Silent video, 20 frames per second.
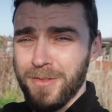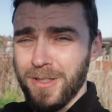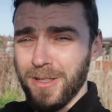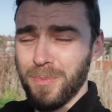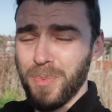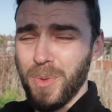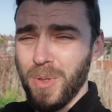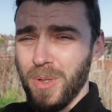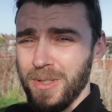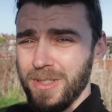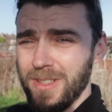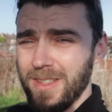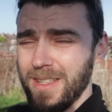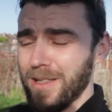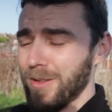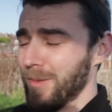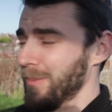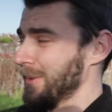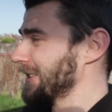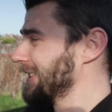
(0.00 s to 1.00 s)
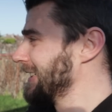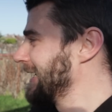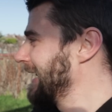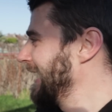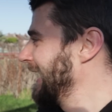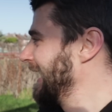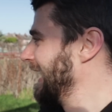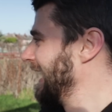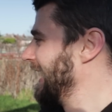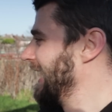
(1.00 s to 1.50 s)
I've just brought onto the allotment
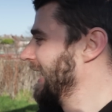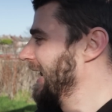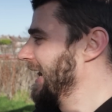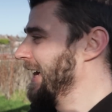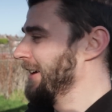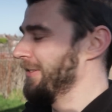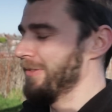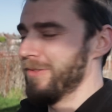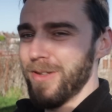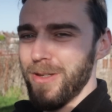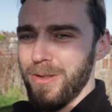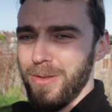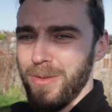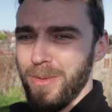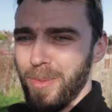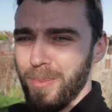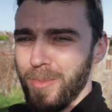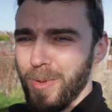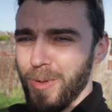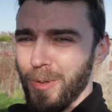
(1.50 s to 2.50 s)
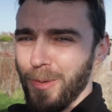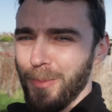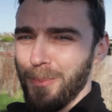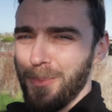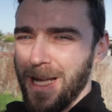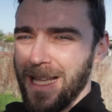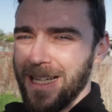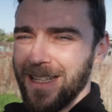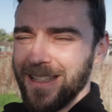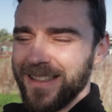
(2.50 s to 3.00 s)
today a few more
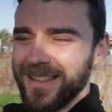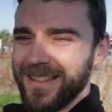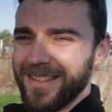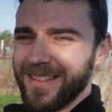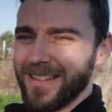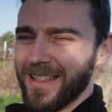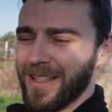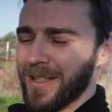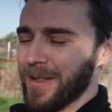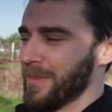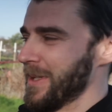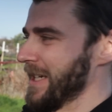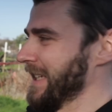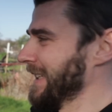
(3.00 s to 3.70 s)
pallets, um,